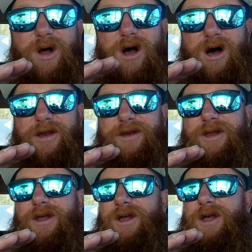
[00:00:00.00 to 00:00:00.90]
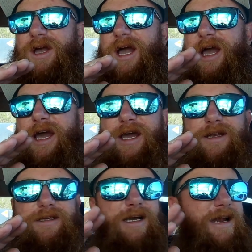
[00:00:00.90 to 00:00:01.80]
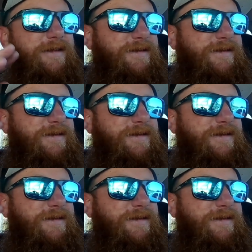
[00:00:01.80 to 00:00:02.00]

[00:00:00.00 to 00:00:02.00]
pond, and kind of